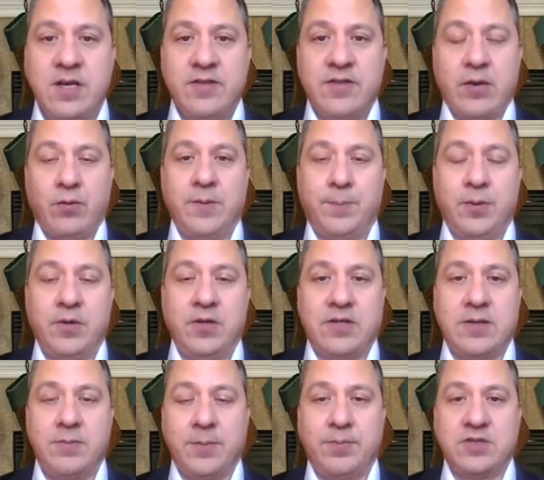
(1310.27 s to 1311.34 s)
that would have put
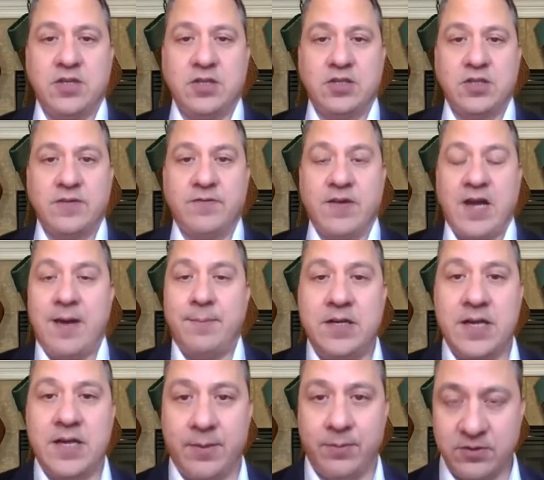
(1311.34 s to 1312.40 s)
them in the position of not
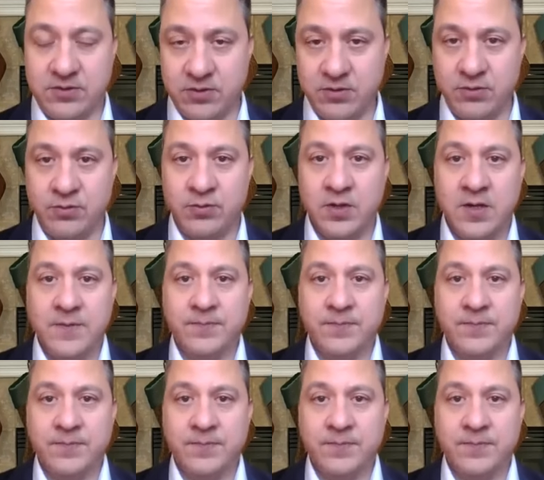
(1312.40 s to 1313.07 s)
being able to